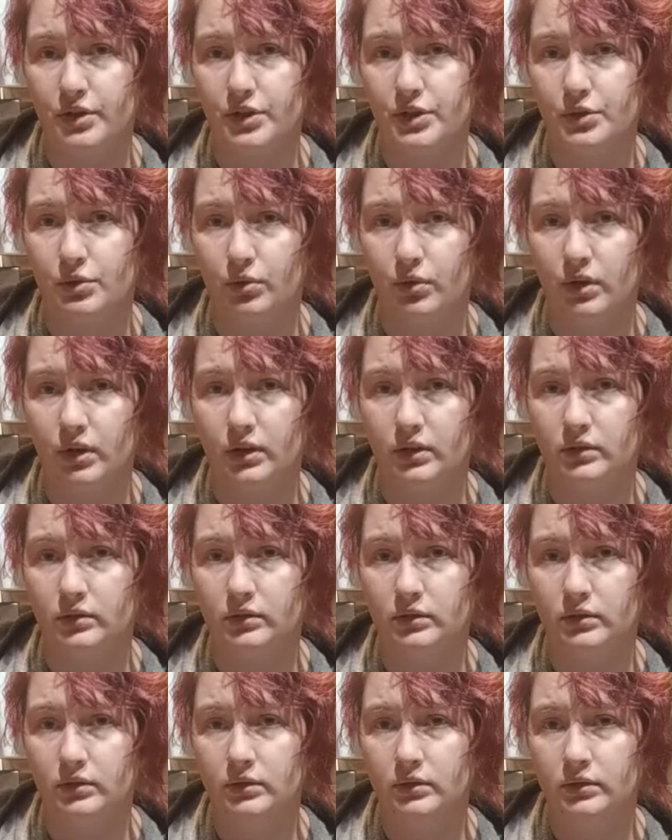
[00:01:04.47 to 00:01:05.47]
store
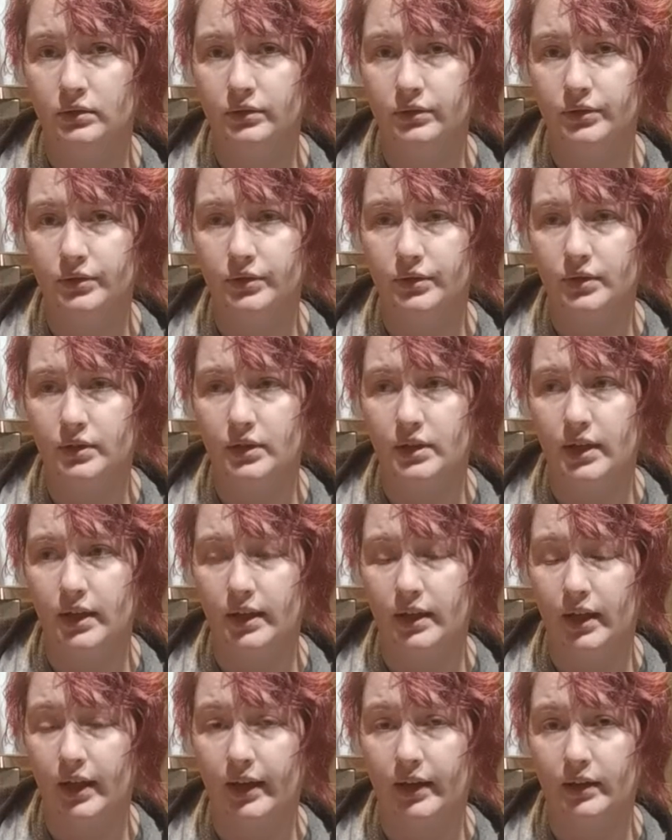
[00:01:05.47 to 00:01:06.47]

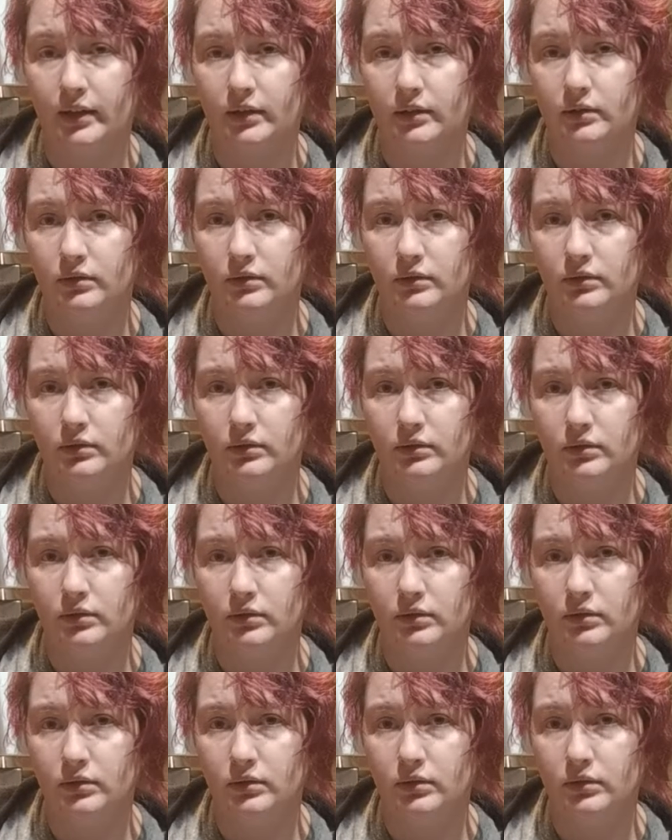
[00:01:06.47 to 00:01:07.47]
in like
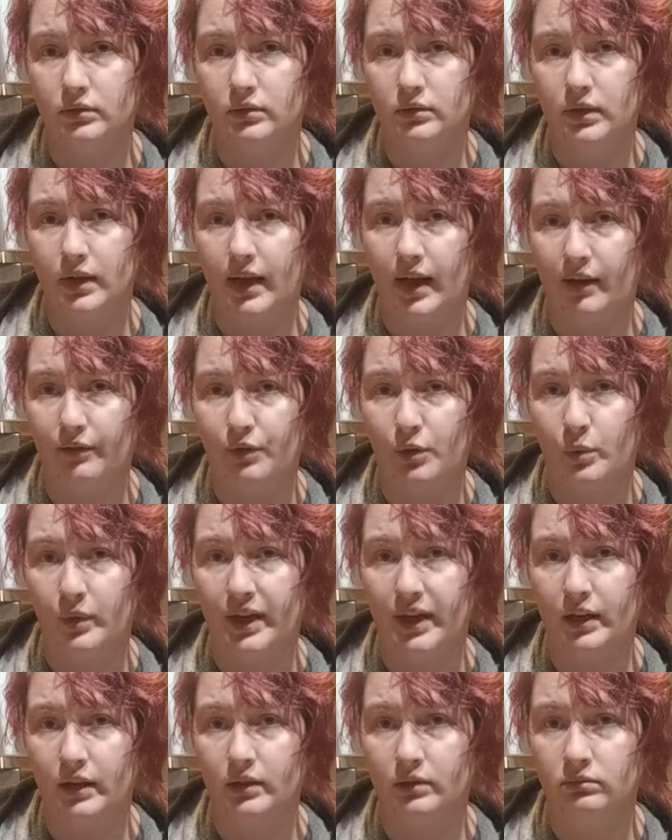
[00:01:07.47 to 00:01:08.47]
half a
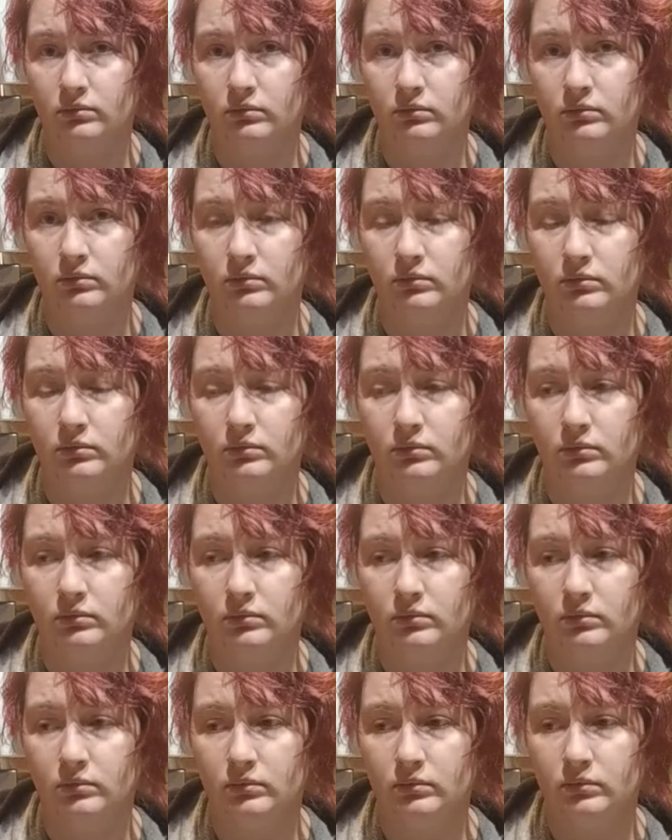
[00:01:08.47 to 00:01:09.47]
week,
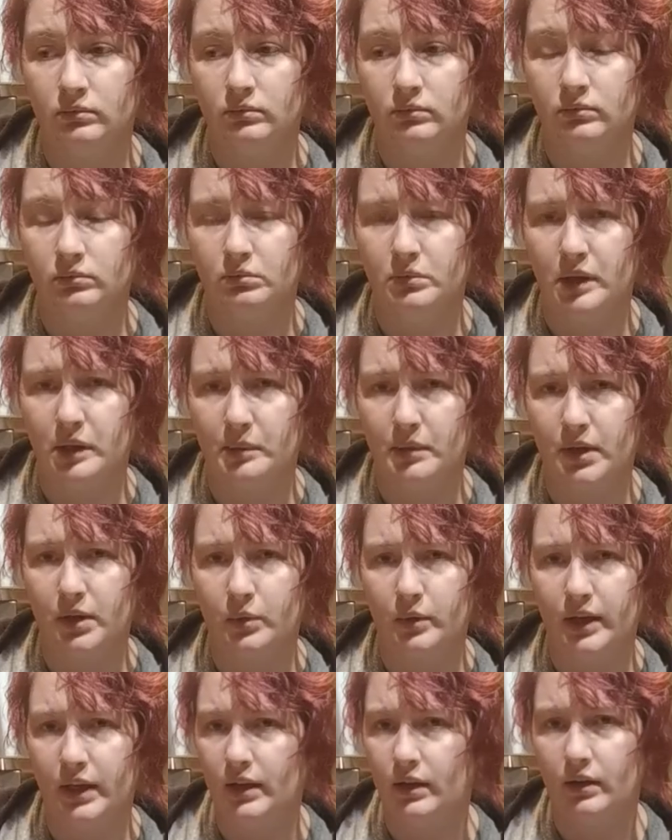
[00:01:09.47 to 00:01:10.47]
maybe a
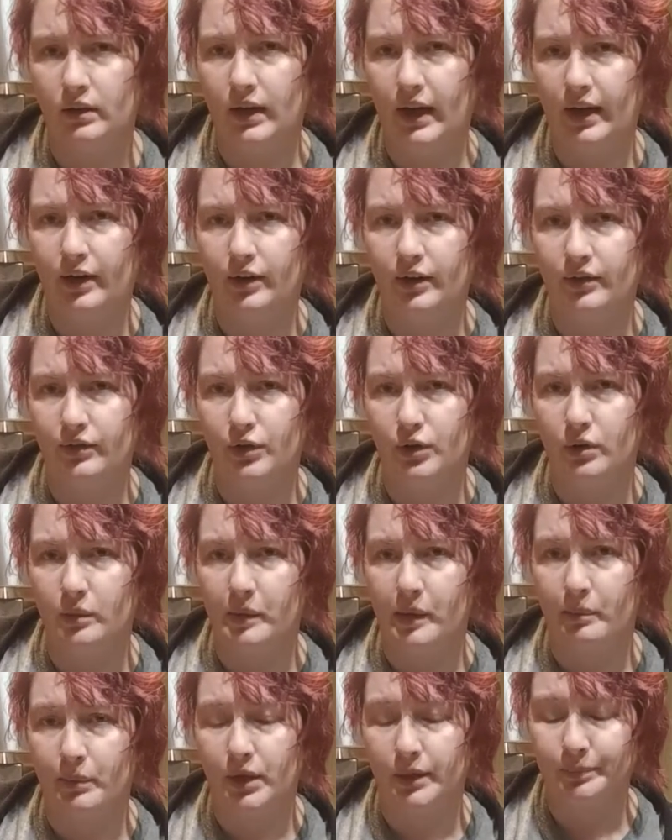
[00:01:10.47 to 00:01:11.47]
week. I don't even
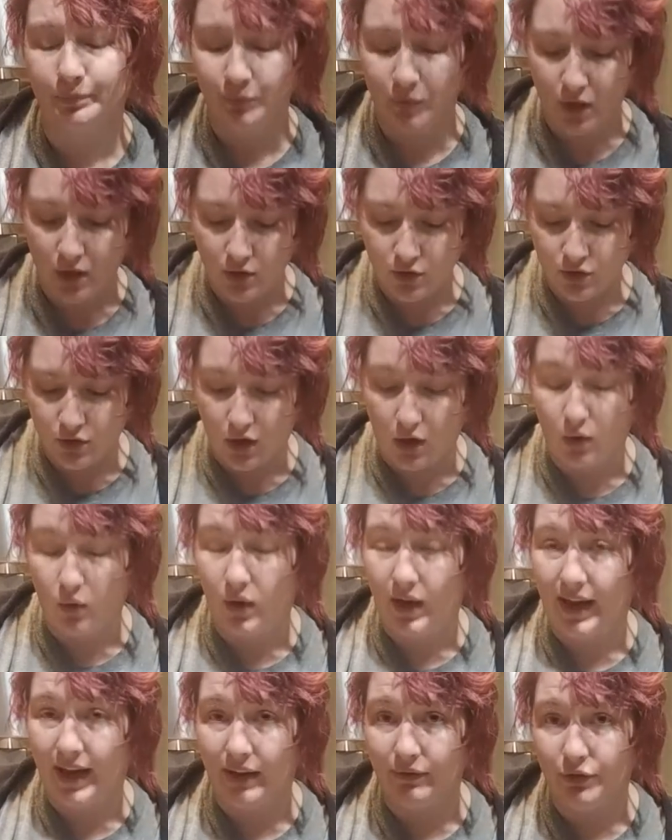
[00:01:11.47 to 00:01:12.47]
remember. So
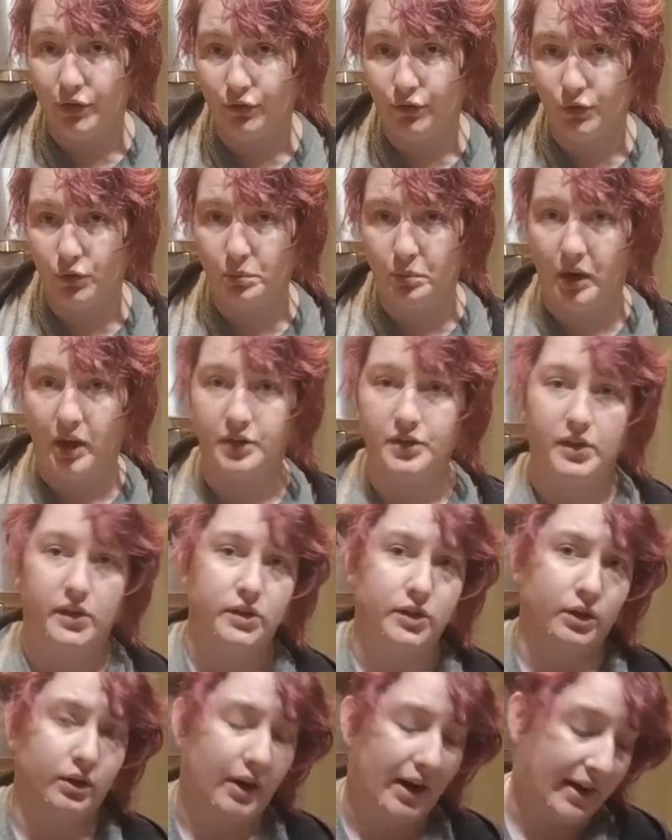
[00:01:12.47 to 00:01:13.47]
I have the food
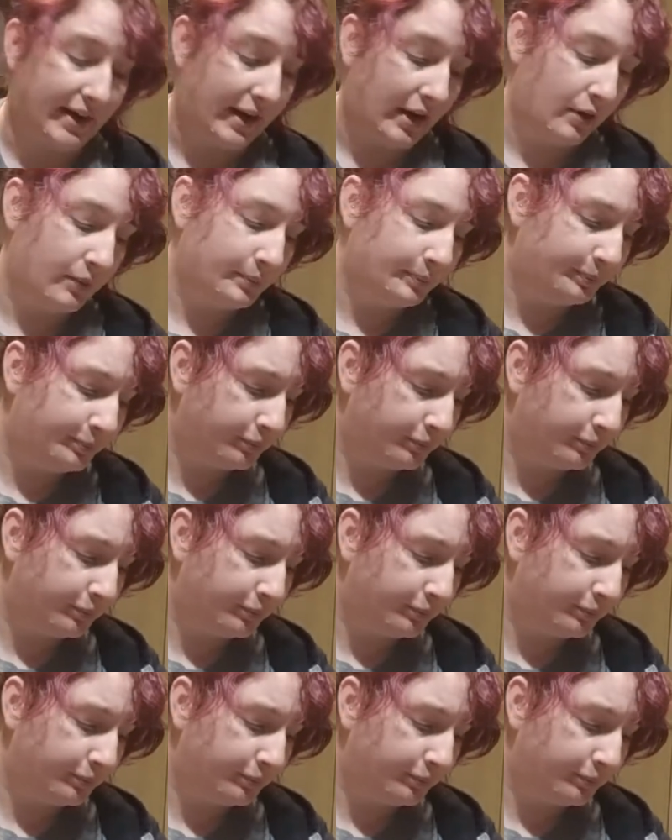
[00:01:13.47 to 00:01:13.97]
processor right now.